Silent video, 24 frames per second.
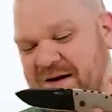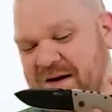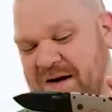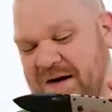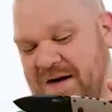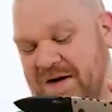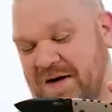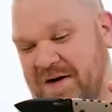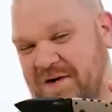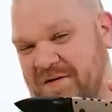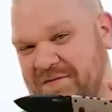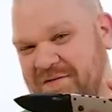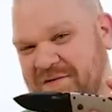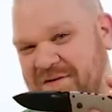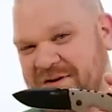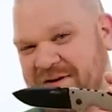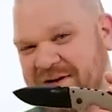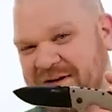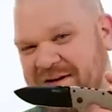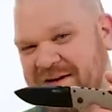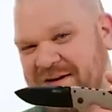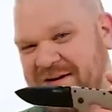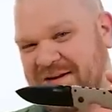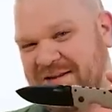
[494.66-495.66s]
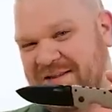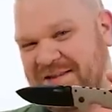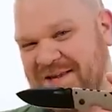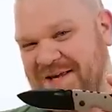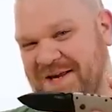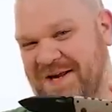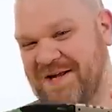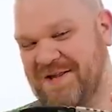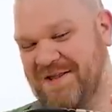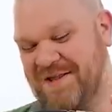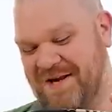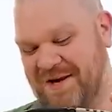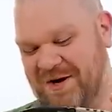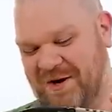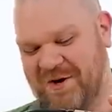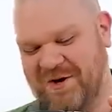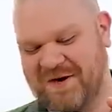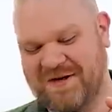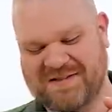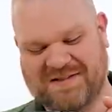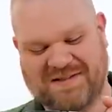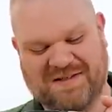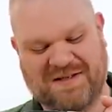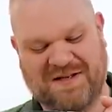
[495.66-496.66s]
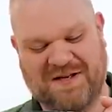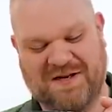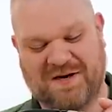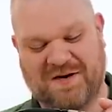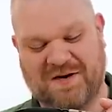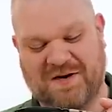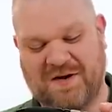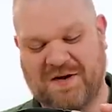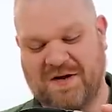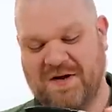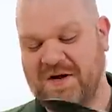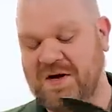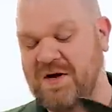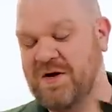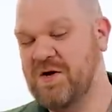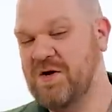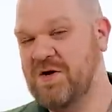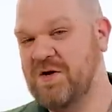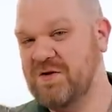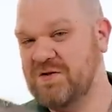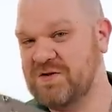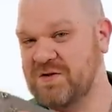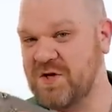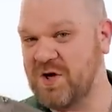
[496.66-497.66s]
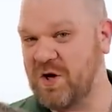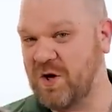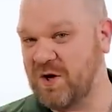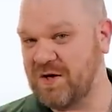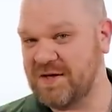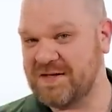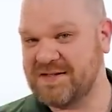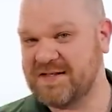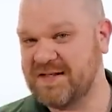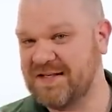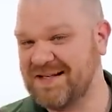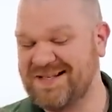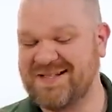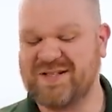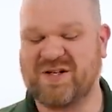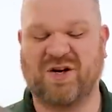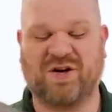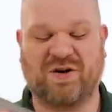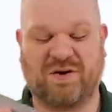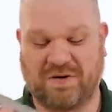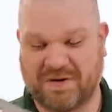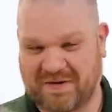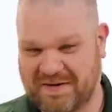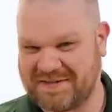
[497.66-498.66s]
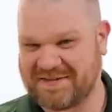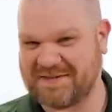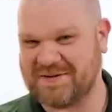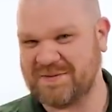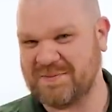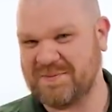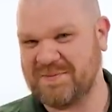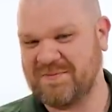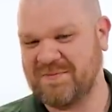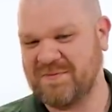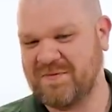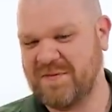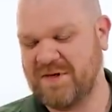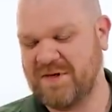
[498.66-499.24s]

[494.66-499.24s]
of the Artisan here. So the Artisan is awesome.